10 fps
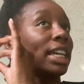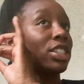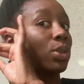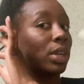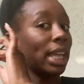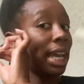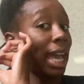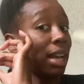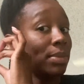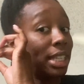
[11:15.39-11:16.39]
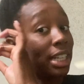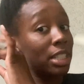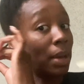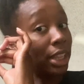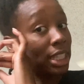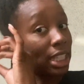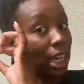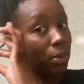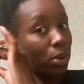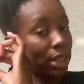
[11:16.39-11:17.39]
It's sort of like, hey, I'm serious about this. Like,
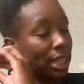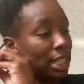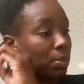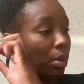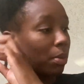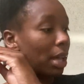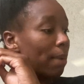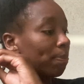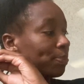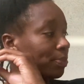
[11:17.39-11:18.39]
I want this, blah, blah, blah.